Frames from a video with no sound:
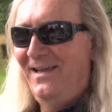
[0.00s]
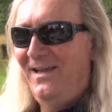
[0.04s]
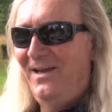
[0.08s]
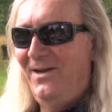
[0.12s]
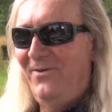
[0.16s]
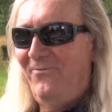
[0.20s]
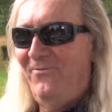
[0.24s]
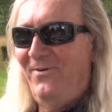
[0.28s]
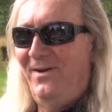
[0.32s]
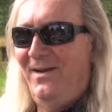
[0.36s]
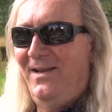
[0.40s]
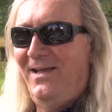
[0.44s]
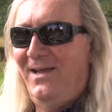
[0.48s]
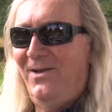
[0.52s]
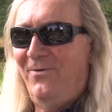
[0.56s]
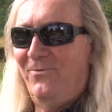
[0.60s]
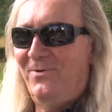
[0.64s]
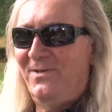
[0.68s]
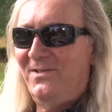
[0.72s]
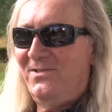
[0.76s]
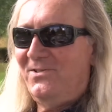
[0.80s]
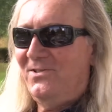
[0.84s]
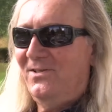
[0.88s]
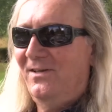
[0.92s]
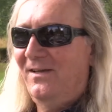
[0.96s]
every night
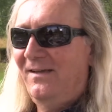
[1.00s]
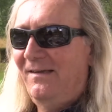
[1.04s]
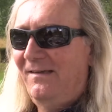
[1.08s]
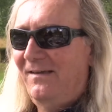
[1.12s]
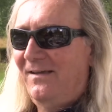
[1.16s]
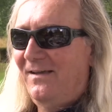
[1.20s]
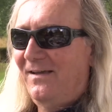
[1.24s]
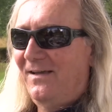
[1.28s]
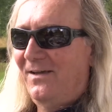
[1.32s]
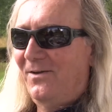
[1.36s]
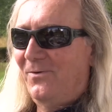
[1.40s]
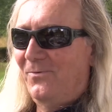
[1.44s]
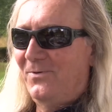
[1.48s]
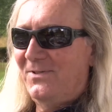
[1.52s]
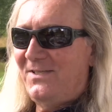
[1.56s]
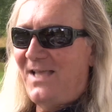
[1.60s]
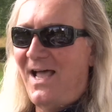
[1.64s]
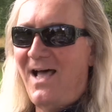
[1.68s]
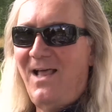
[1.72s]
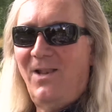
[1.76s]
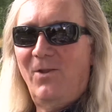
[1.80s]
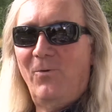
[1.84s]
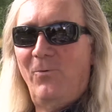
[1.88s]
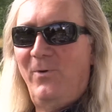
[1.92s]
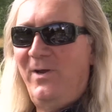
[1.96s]
was
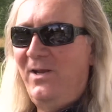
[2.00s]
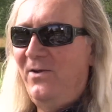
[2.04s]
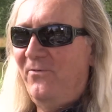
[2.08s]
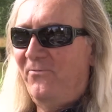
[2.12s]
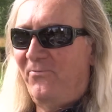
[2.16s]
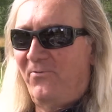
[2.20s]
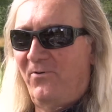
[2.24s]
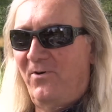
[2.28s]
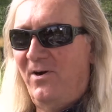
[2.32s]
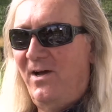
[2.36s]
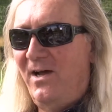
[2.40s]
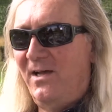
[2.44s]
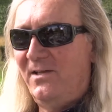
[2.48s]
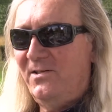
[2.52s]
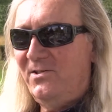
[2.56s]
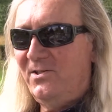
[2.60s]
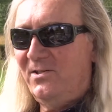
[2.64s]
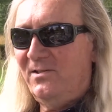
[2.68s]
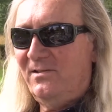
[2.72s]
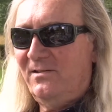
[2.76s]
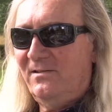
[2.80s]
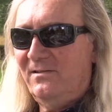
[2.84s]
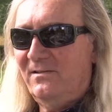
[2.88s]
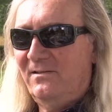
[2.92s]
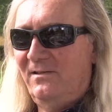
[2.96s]
Halloween for
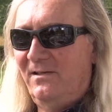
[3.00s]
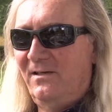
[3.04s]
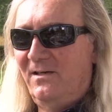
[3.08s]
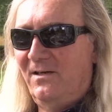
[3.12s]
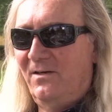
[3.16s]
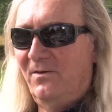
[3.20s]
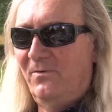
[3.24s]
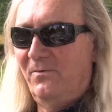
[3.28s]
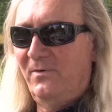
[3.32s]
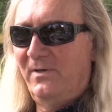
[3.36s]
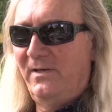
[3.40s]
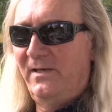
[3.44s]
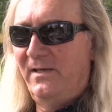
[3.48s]
us, you know.